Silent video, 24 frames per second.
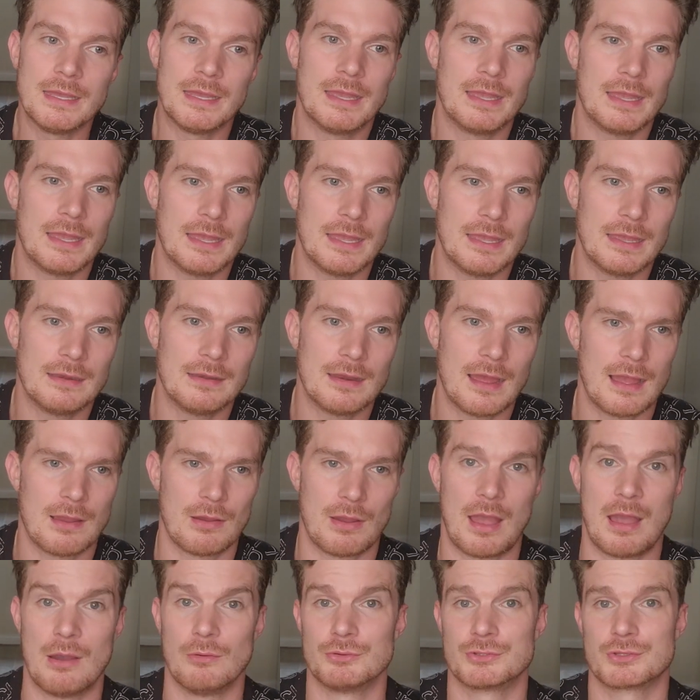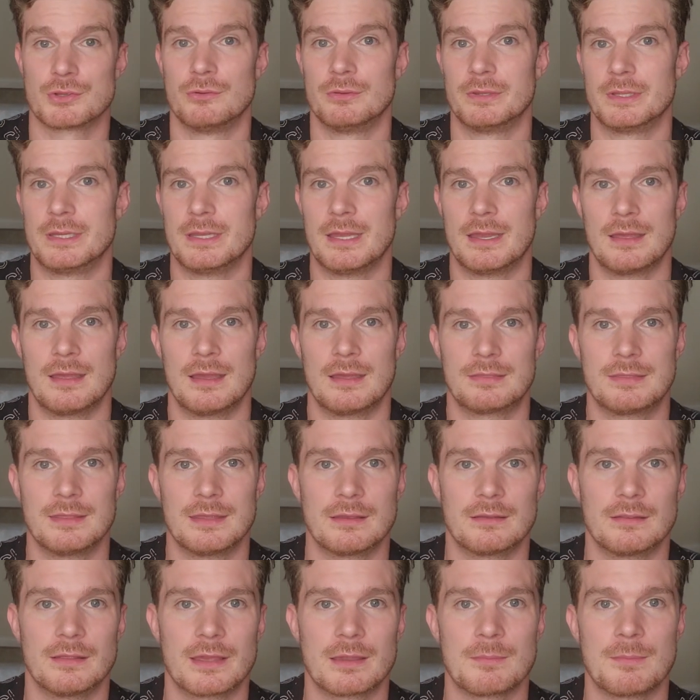And I was only, I
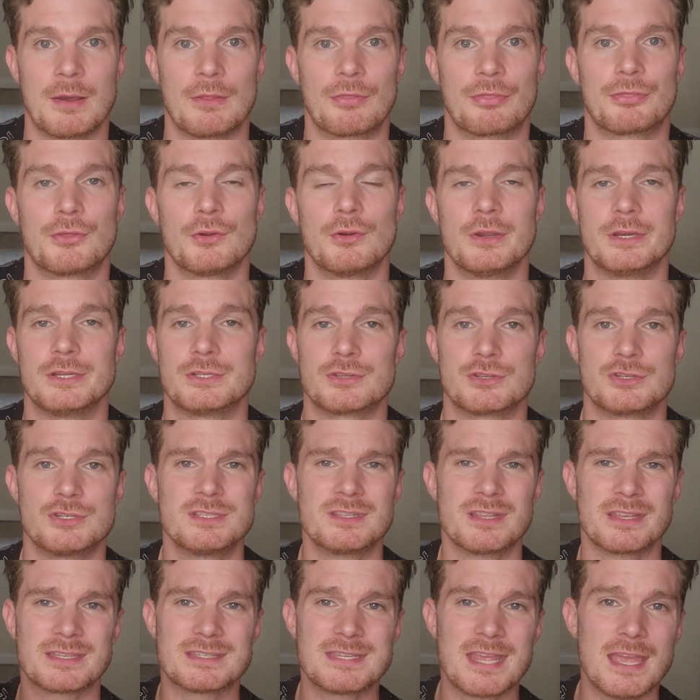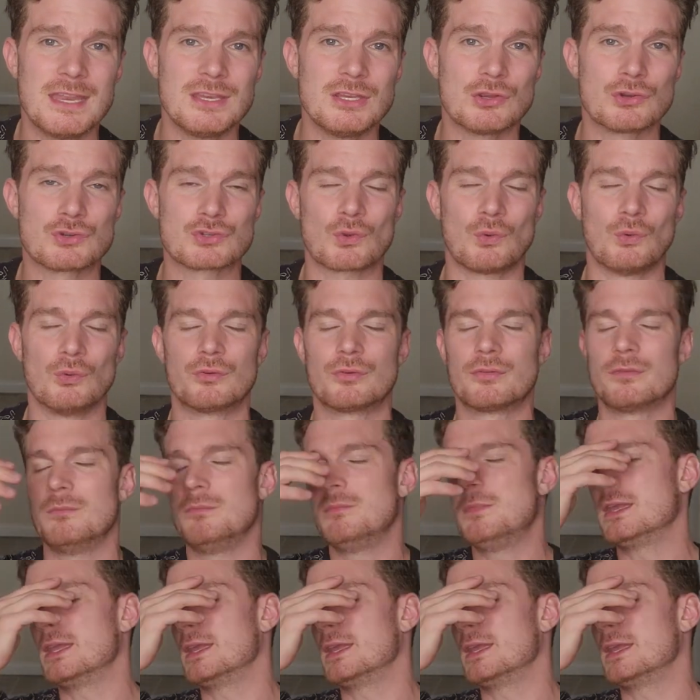think, like about 30. So she's like 10 years older than